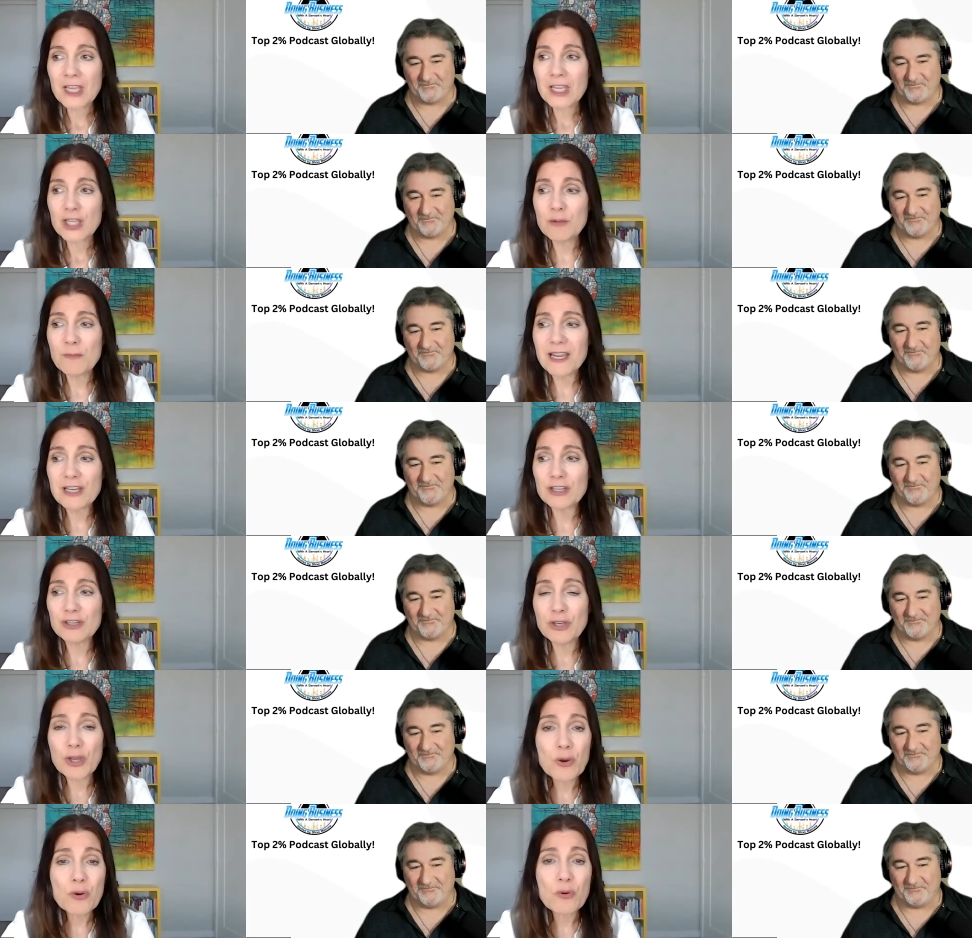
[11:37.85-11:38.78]
Speaker 1: You might
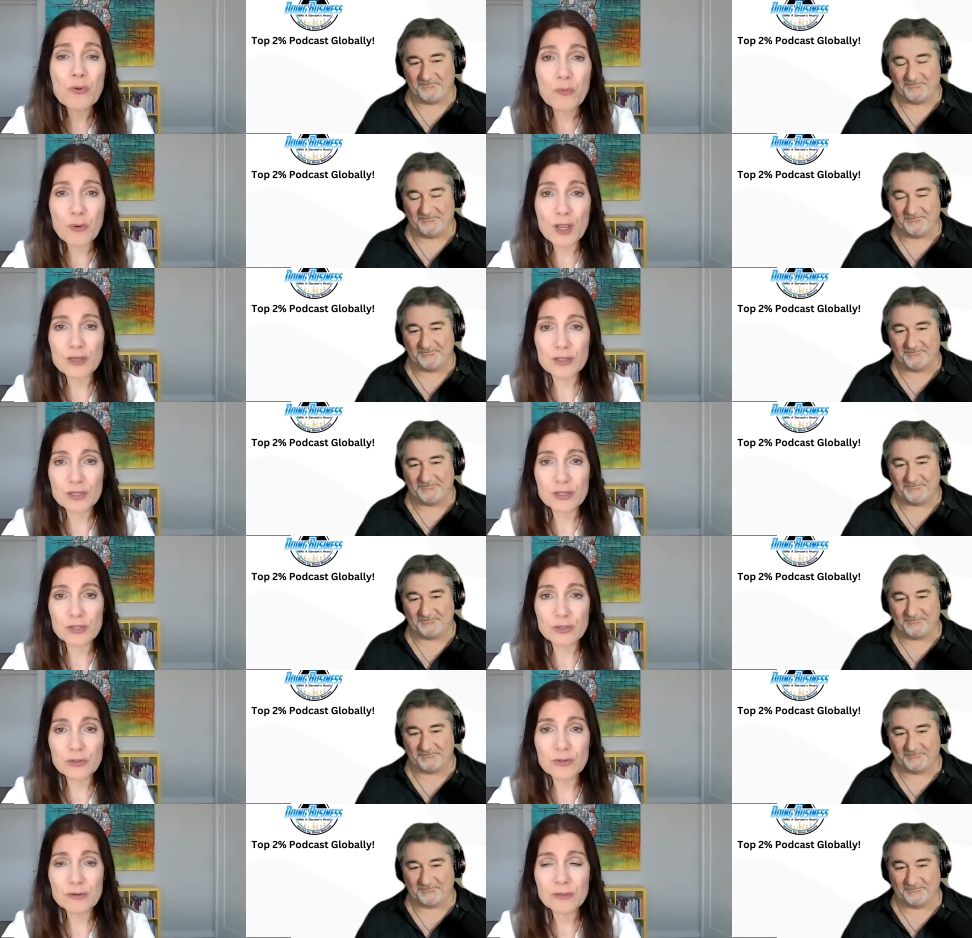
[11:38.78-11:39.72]
know what to
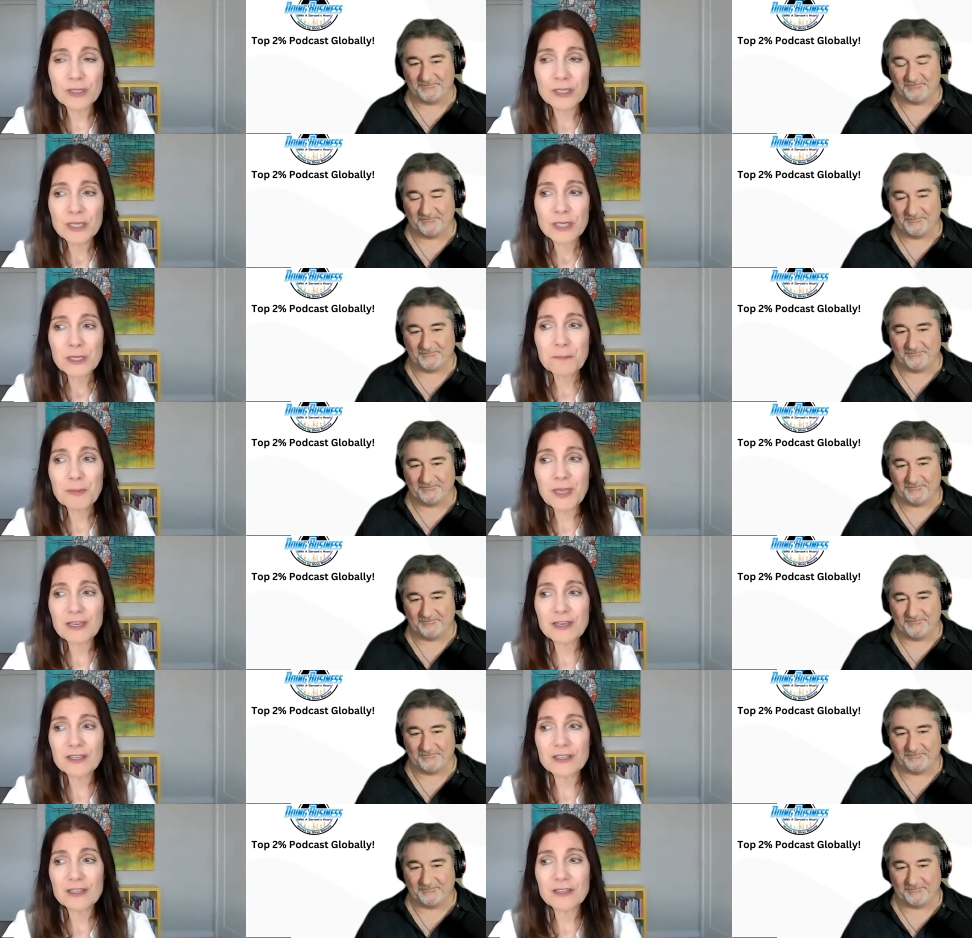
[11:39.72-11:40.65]
do,
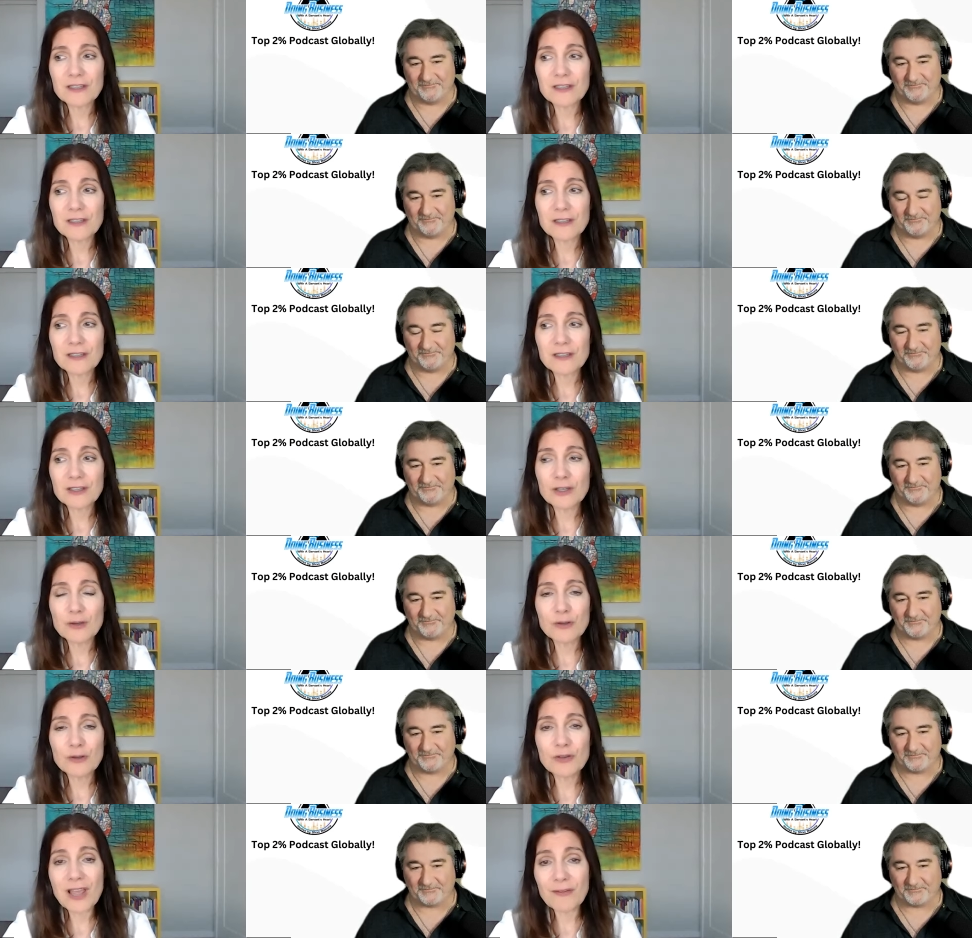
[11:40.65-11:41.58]
but
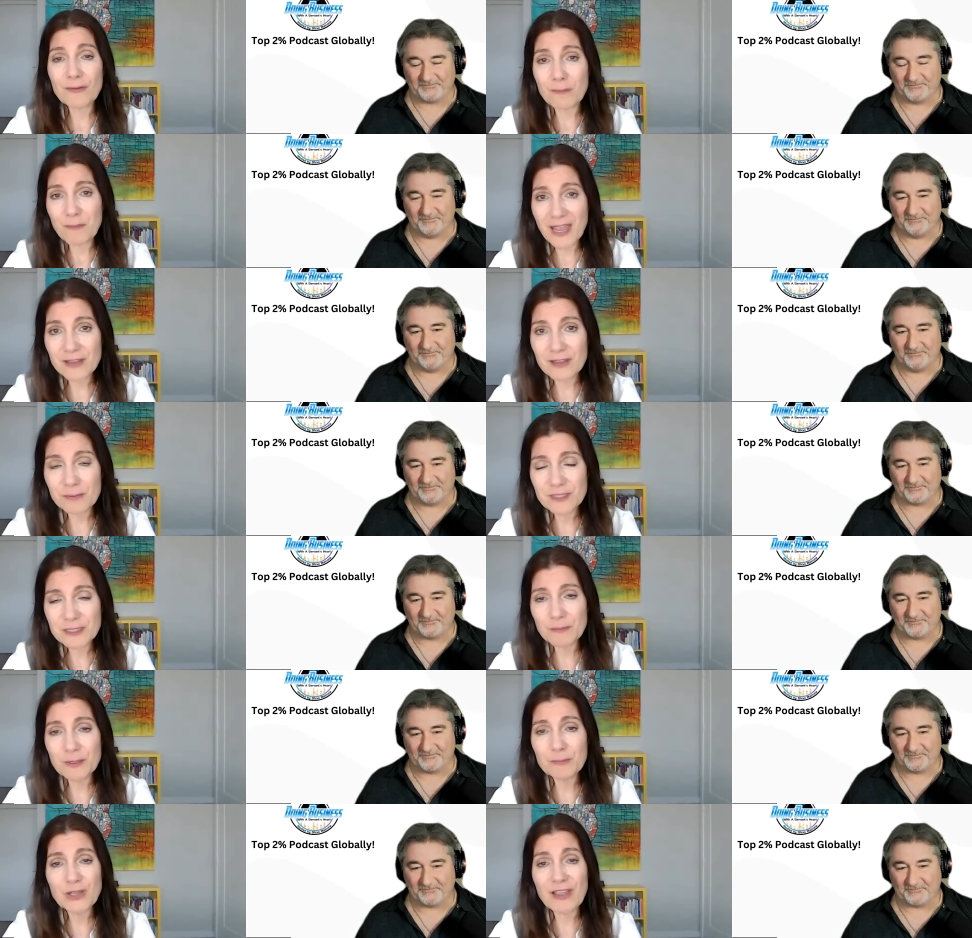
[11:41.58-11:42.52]
you, you haven't, ma- if
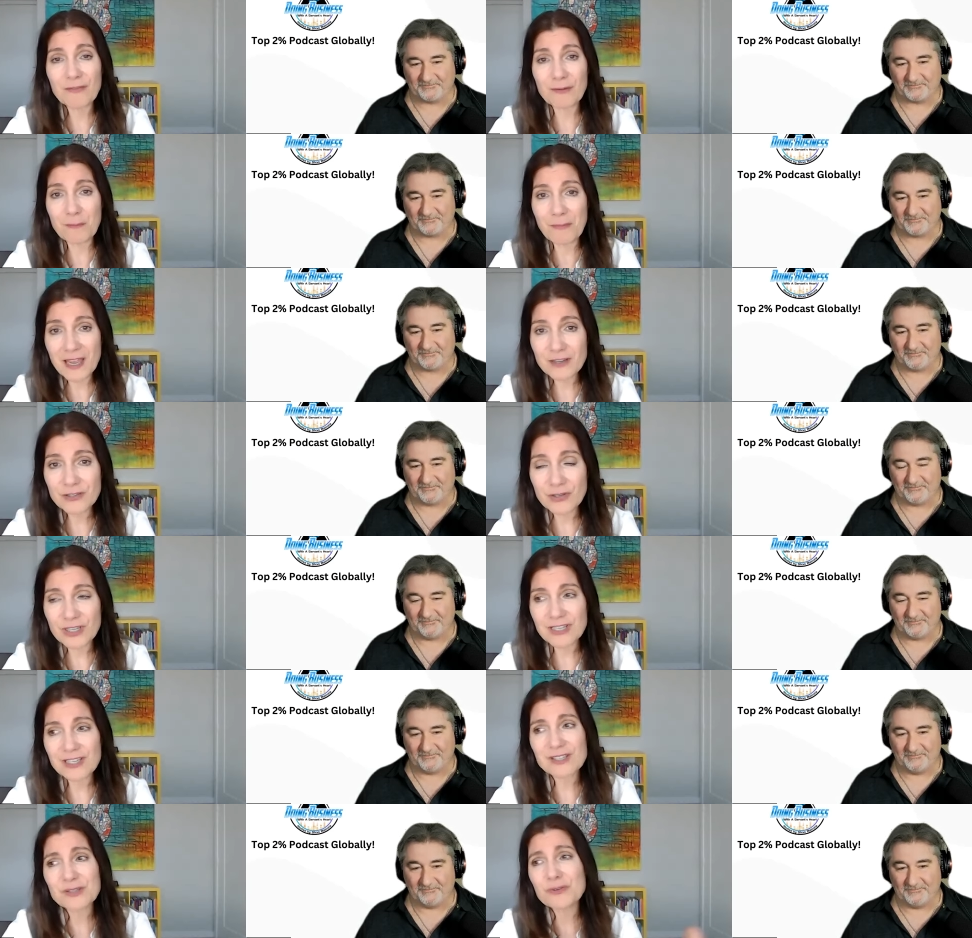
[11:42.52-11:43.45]
some people haven't mastered
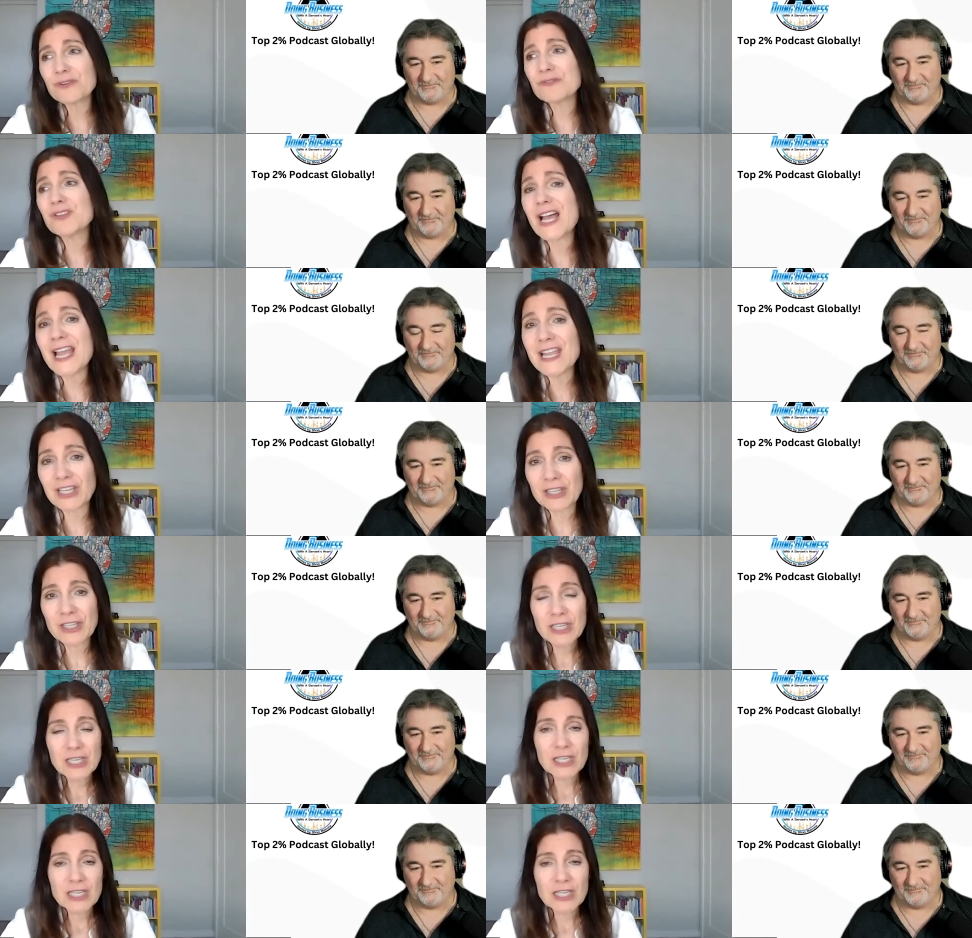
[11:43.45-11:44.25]
it, it's sort of like